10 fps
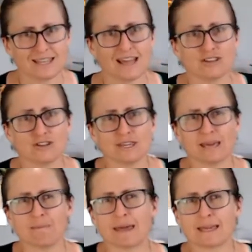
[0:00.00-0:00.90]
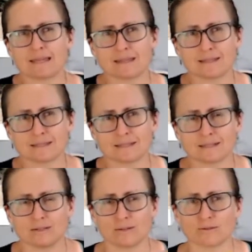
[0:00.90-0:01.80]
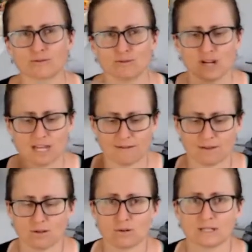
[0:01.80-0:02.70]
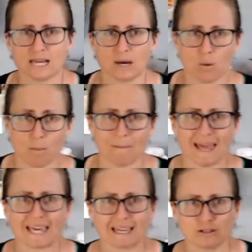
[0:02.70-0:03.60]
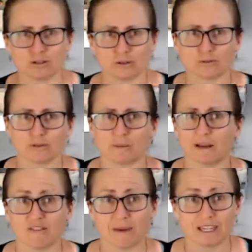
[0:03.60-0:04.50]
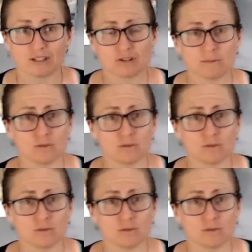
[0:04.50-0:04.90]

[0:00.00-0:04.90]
Now you can make this gluten-free if you use or make a gluten-free puff pastry.